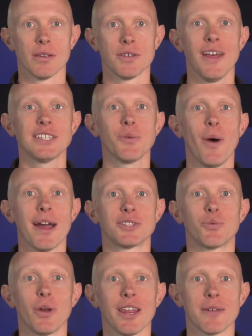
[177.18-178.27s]
So that's why it's
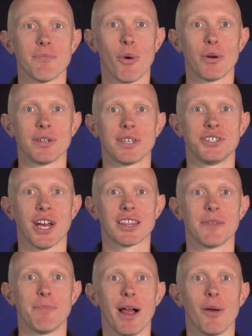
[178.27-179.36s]
really important to check
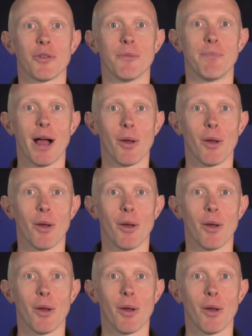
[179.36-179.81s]
the belt with a